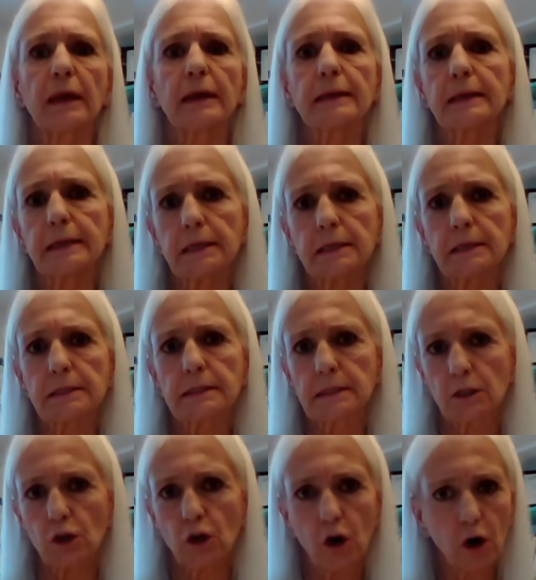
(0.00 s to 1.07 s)
and it is
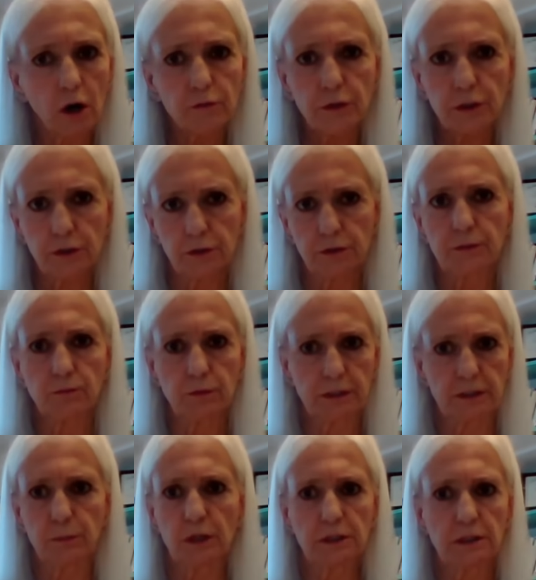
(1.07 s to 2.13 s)
the coroner's
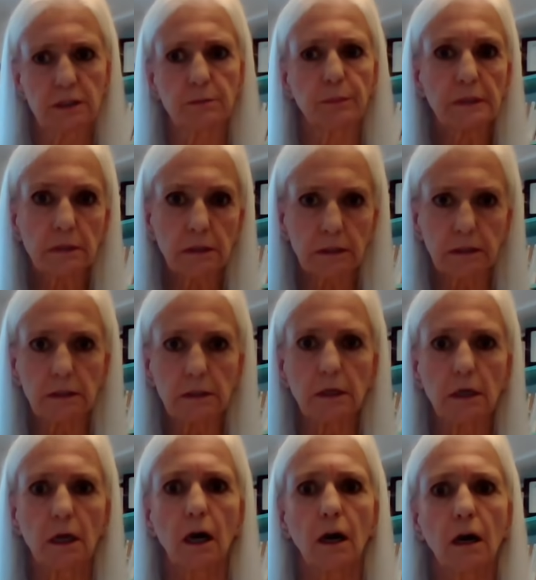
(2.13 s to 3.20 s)

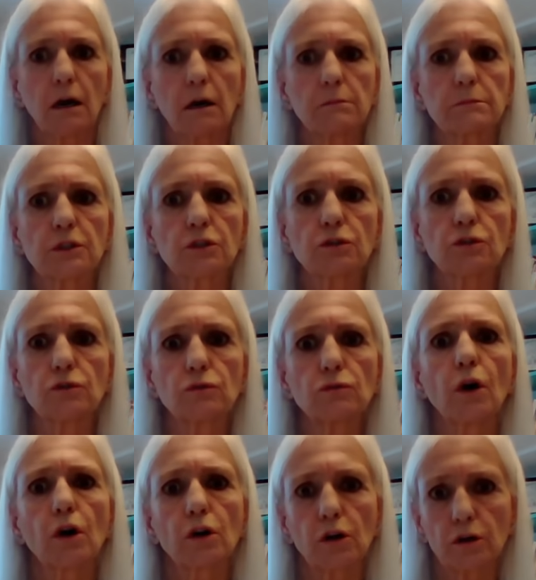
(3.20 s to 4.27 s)
responsibility
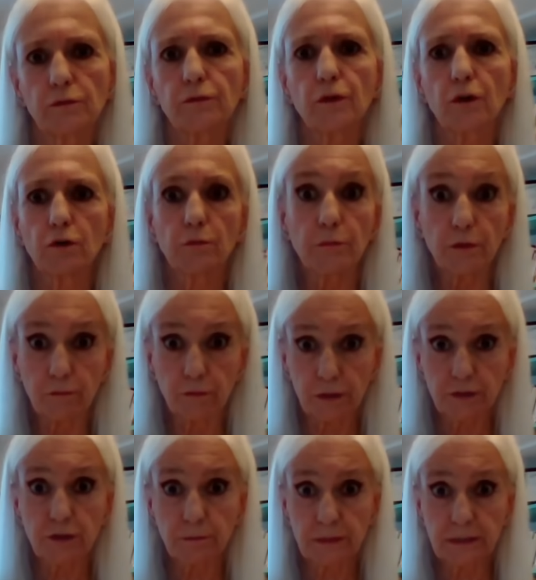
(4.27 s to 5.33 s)
to confirm the
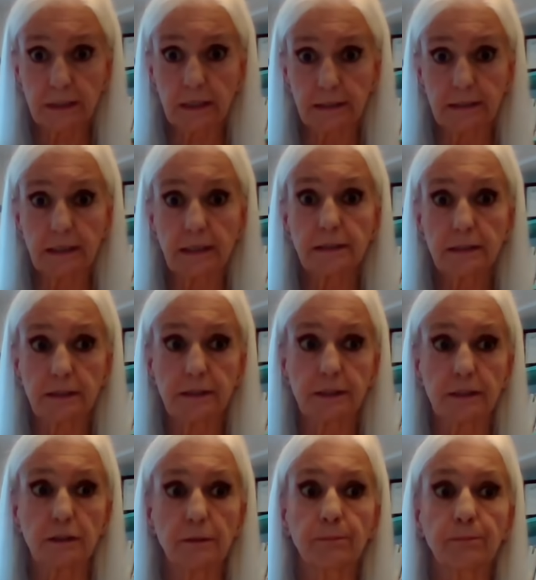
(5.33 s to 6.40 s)
victim's
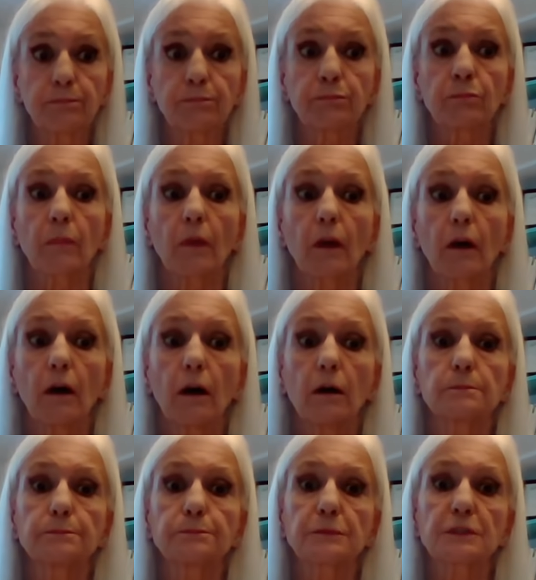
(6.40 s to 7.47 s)
identity.
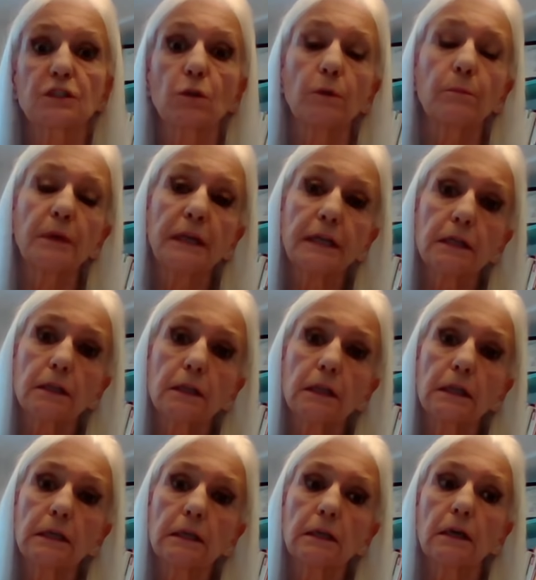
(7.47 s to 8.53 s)
So
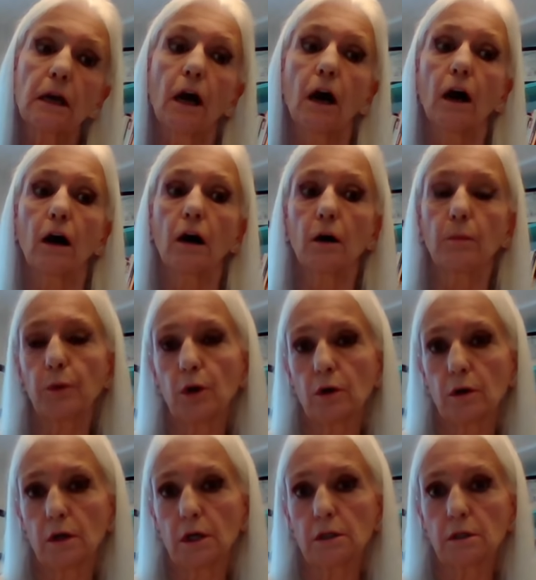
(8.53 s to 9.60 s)
immediately
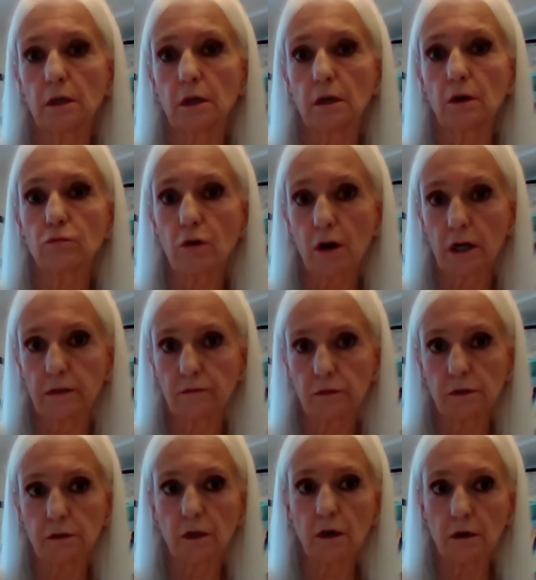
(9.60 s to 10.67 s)
upon
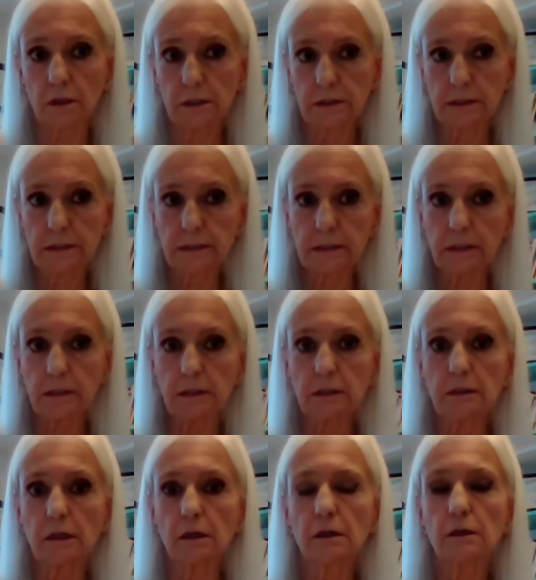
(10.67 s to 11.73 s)
arrival on
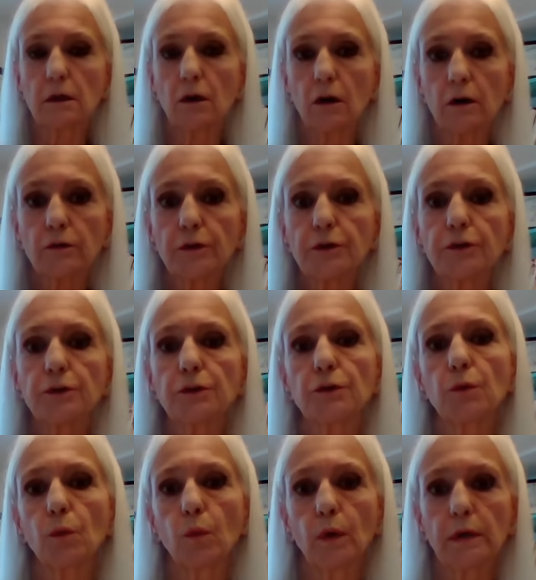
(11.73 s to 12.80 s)
scene, a
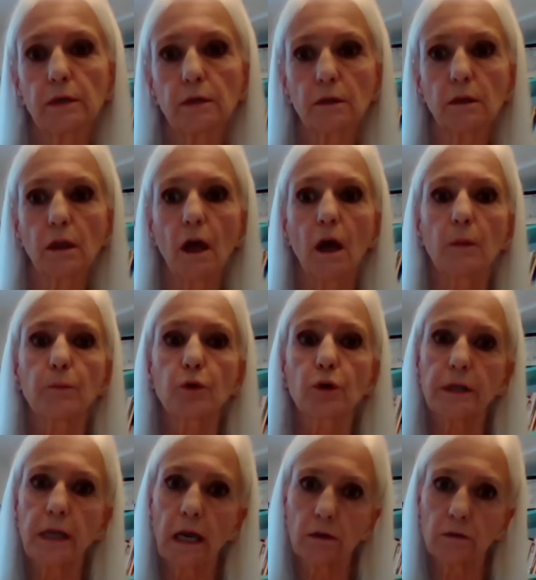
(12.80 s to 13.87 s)
coroner will
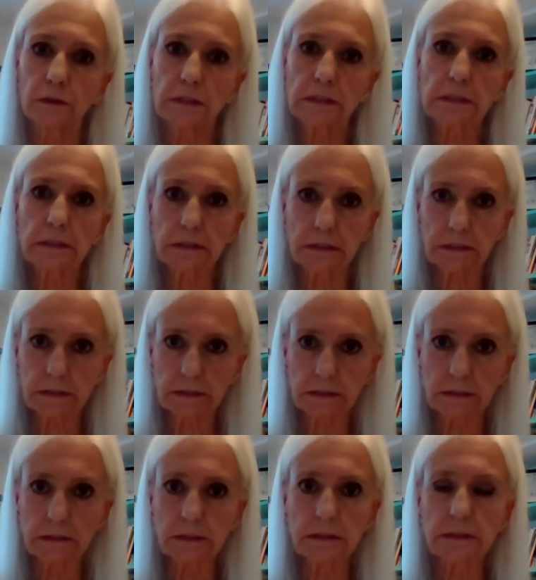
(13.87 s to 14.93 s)
pronounce the
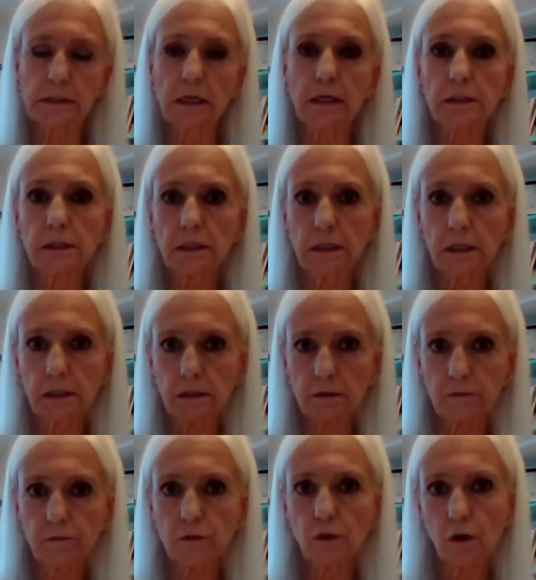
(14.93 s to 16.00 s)
deceased and
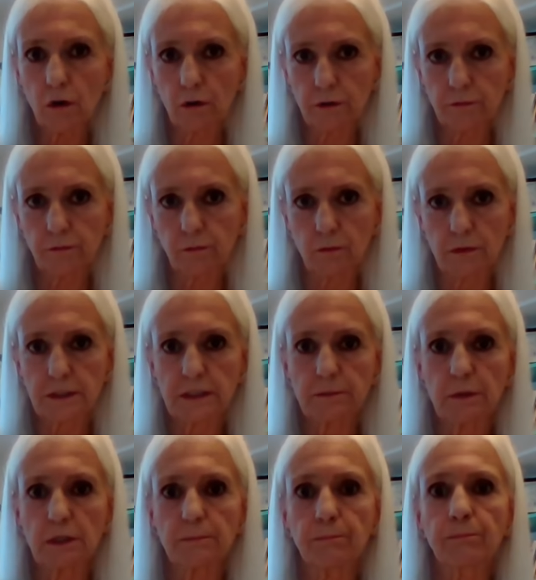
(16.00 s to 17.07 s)
give law
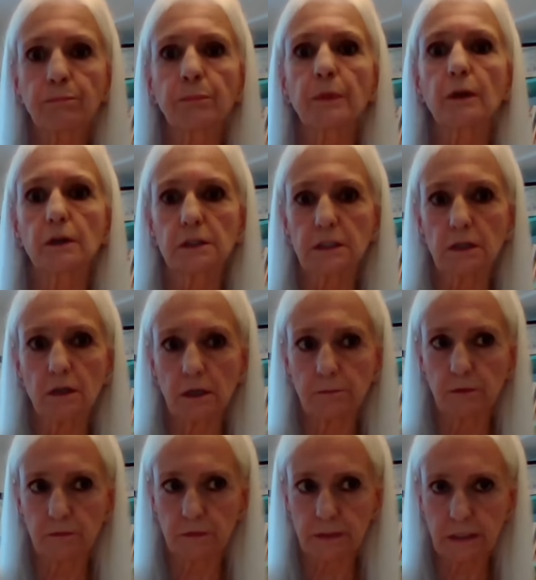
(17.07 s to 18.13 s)
enforcement a
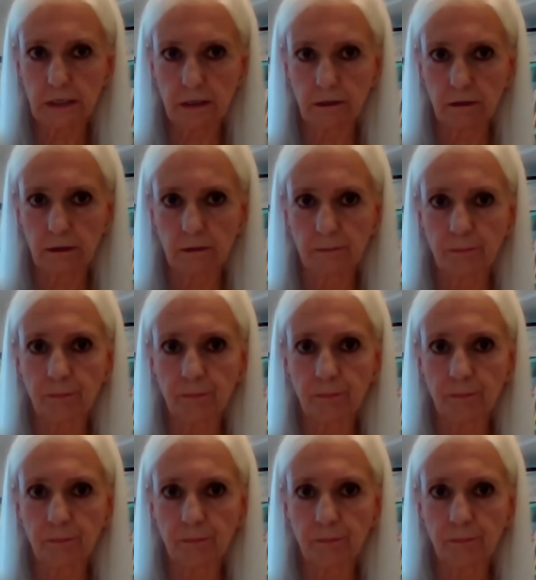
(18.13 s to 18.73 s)
time of death.